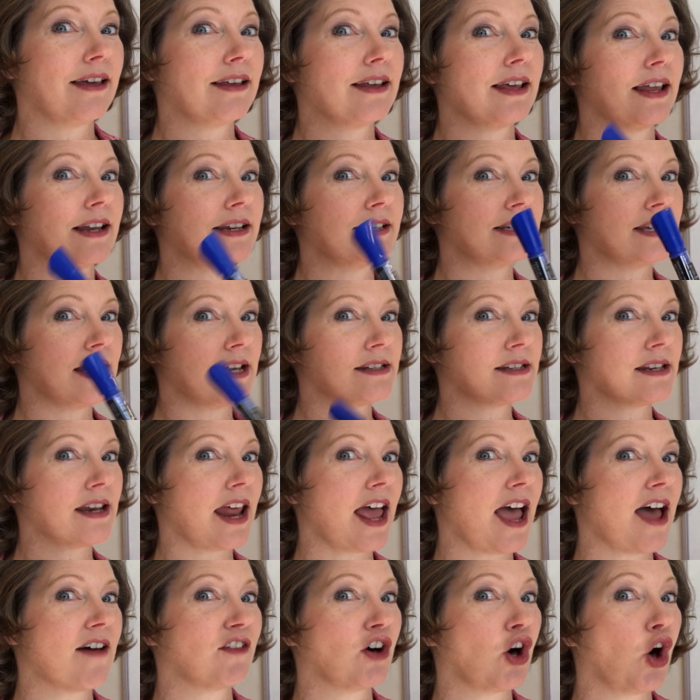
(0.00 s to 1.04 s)
and doesn't
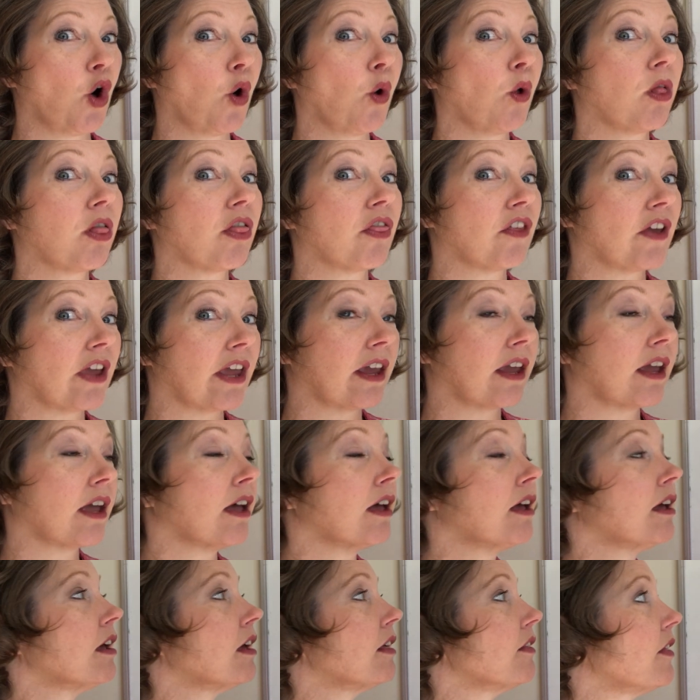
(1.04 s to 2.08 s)
have a whole thing
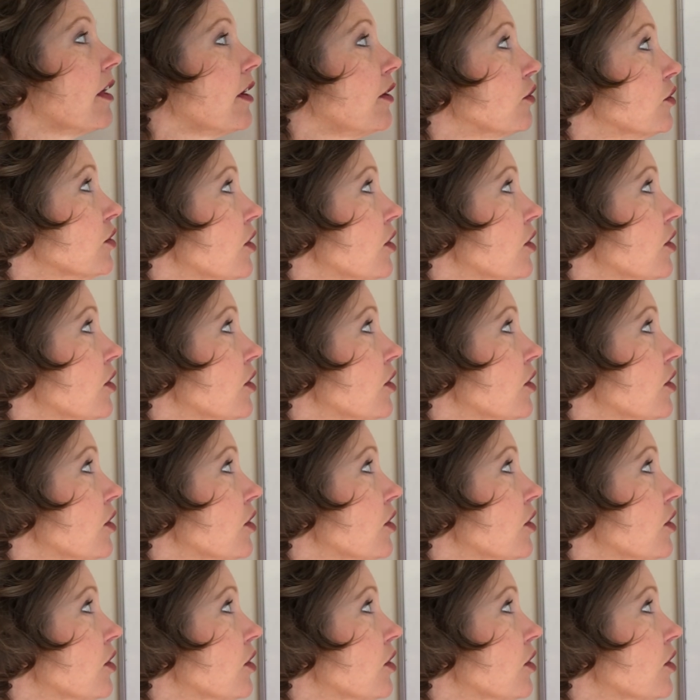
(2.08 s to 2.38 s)
that you're